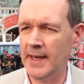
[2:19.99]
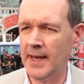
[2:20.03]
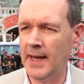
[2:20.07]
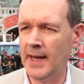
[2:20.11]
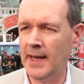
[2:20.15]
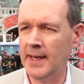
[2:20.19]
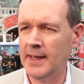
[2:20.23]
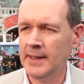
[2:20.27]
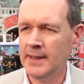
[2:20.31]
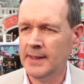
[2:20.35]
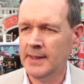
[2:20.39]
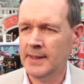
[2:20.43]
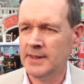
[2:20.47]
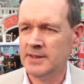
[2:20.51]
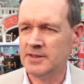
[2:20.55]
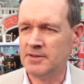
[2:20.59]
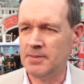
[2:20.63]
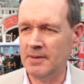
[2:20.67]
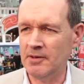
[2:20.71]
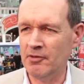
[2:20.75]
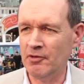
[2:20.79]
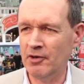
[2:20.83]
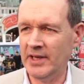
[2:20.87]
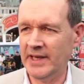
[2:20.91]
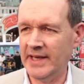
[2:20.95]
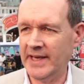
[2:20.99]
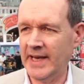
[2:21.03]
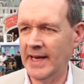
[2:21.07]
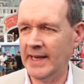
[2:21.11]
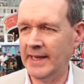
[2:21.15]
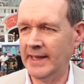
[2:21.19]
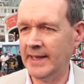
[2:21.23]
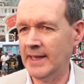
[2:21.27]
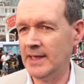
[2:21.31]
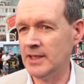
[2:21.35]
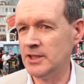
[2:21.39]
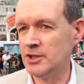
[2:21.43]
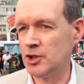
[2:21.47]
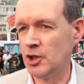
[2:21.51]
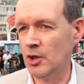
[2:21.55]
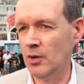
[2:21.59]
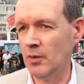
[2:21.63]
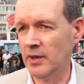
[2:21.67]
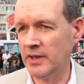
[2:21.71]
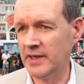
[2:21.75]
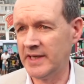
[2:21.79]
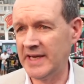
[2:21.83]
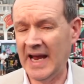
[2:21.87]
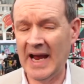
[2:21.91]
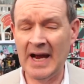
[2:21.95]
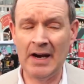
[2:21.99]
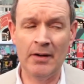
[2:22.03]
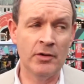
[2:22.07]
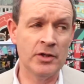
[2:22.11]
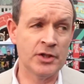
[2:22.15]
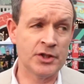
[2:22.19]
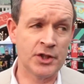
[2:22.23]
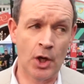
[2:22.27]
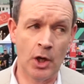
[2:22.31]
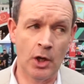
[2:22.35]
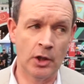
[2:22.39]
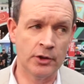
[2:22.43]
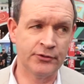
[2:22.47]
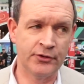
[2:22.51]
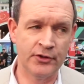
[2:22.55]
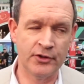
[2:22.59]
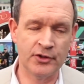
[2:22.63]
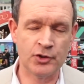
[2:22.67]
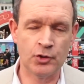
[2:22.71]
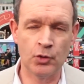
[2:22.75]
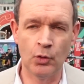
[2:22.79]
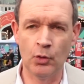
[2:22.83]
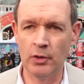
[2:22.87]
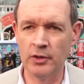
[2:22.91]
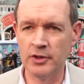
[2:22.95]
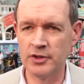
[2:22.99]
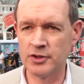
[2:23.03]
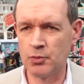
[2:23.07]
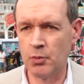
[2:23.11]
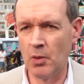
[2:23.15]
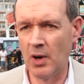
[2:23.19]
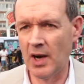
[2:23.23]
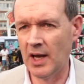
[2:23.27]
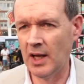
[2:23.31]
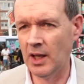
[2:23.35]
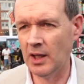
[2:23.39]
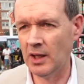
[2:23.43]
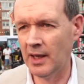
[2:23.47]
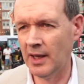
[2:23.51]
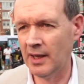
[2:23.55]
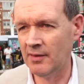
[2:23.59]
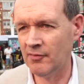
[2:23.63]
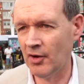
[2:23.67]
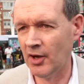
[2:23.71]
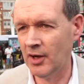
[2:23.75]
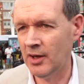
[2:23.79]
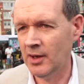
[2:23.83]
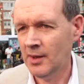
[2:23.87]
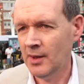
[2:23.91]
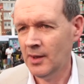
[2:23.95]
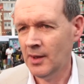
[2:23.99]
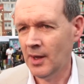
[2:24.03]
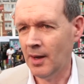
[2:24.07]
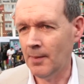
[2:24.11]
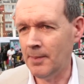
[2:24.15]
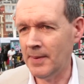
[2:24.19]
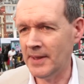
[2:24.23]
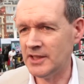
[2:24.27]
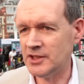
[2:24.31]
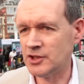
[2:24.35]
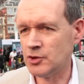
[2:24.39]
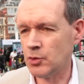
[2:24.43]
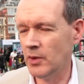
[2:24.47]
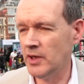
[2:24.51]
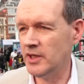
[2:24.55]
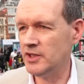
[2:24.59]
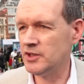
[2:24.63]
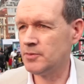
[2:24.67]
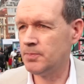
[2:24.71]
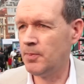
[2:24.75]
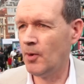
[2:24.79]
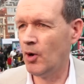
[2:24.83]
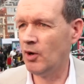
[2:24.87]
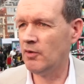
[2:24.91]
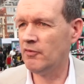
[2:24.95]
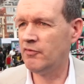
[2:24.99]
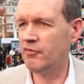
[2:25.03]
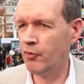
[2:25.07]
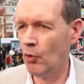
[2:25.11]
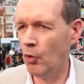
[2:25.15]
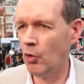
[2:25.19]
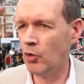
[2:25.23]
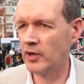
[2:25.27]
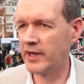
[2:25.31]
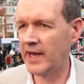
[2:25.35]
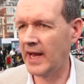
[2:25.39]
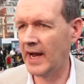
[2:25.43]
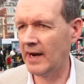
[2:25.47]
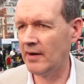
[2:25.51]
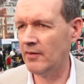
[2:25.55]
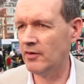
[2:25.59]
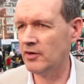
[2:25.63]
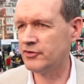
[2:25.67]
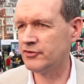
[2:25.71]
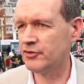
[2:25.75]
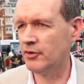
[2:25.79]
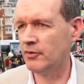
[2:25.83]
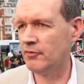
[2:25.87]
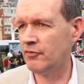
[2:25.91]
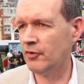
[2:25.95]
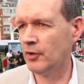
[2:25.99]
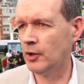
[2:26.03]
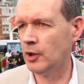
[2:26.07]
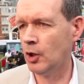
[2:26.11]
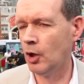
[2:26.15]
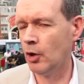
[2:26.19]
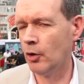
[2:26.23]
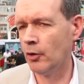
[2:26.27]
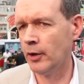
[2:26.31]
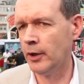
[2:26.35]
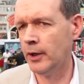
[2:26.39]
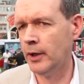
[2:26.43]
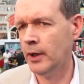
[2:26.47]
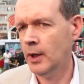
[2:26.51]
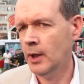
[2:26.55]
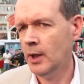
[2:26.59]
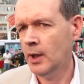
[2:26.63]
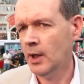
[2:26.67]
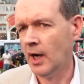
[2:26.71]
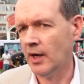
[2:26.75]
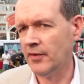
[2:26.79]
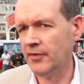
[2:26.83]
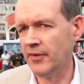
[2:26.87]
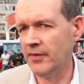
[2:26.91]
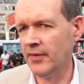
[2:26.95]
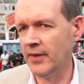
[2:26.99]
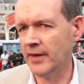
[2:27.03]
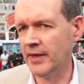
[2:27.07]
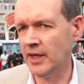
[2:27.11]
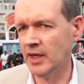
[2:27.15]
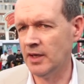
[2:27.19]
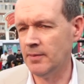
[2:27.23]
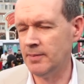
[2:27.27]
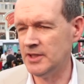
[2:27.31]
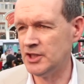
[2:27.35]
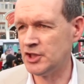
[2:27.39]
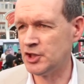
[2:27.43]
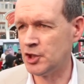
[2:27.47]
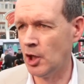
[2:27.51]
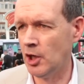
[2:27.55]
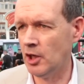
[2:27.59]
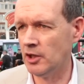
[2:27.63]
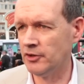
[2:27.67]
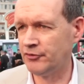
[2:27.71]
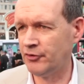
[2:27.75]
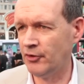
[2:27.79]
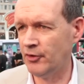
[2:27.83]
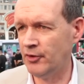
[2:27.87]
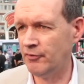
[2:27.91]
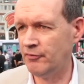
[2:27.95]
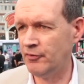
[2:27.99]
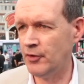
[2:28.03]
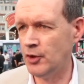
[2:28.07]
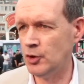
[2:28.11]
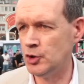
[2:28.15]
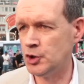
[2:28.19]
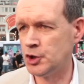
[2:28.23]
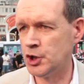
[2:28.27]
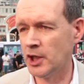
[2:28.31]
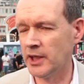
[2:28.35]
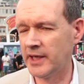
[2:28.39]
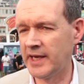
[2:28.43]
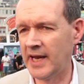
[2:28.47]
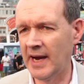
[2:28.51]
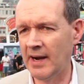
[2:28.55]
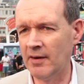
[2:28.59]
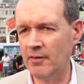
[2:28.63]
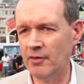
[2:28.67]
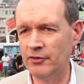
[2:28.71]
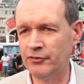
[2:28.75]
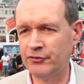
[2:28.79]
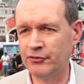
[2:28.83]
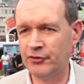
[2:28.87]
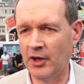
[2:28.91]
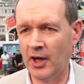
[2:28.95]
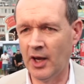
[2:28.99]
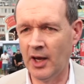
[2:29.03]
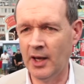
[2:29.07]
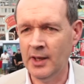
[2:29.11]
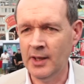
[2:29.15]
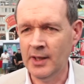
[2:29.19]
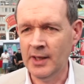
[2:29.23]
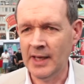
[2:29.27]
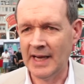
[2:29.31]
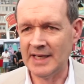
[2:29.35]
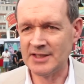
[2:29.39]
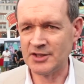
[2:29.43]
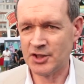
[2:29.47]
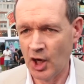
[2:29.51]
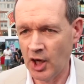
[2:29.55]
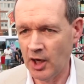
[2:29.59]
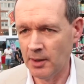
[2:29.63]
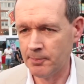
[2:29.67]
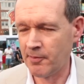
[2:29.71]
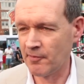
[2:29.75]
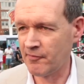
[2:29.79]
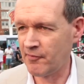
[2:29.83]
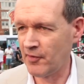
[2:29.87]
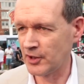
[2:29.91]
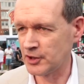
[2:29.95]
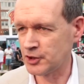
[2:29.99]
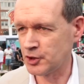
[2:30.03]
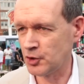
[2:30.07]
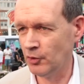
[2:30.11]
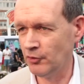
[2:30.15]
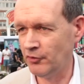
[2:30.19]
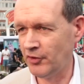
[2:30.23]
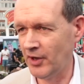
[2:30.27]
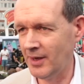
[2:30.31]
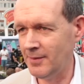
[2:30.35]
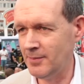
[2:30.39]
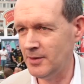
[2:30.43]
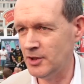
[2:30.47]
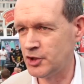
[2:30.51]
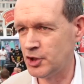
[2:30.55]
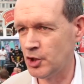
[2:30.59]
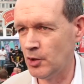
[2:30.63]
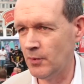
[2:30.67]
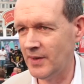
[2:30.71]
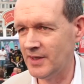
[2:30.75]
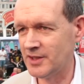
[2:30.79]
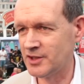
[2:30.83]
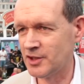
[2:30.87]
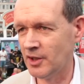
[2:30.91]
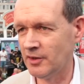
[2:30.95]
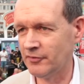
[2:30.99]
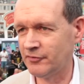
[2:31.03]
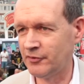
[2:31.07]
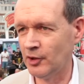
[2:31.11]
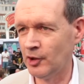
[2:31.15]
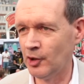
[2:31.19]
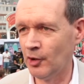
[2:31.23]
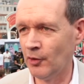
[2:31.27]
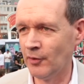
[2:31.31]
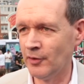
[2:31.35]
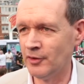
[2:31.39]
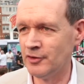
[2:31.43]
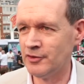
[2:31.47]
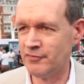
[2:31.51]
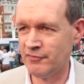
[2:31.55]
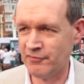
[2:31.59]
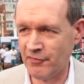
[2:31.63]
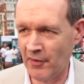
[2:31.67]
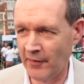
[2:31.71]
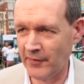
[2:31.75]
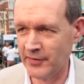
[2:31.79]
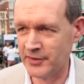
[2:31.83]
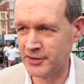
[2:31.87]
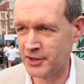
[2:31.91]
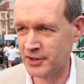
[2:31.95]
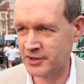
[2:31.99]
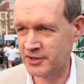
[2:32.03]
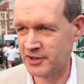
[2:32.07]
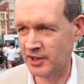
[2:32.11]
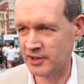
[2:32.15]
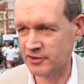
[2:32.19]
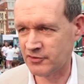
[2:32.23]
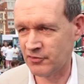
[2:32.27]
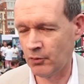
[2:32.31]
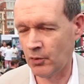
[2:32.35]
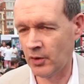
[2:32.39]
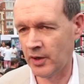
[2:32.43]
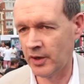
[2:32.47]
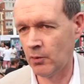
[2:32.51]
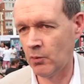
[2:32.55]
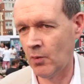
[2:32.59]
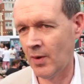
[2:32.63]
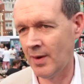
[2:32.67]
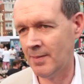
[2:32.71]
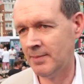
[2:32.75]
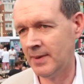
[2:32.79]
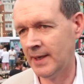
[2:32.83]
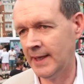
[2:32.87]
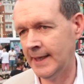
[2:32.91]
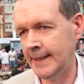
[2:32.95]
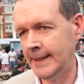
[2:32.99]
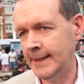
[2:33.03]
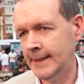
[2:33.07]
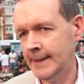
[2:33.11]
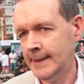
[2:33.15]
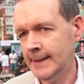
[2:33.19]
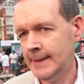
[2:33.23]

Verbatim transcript: Uh, to be really getting into. And Caris Artingstall as well have a, a big sweet spot for Caris and for Lauren. I think they're going to be stars of the future. Caris uh, has her professional debut two weeks after Lauren's very successful one at Wembley.